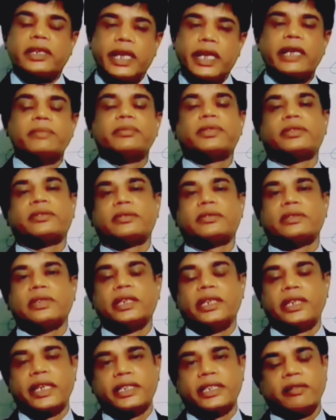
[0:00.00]
Denims,
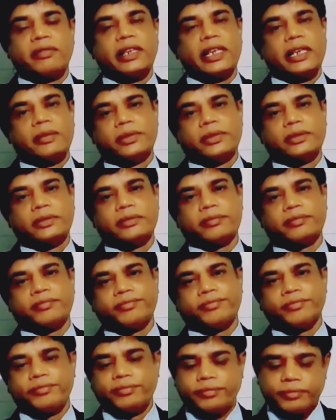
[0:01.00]
in case of denims,
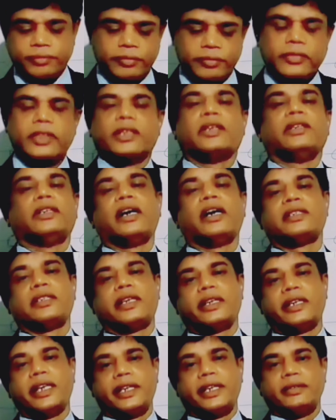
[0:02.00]

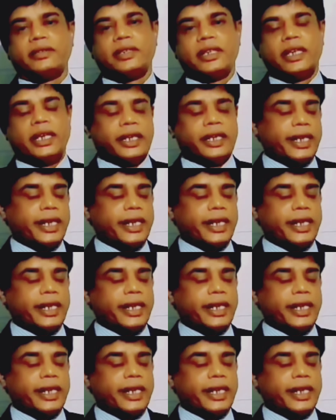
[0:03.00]
yarns are dyed.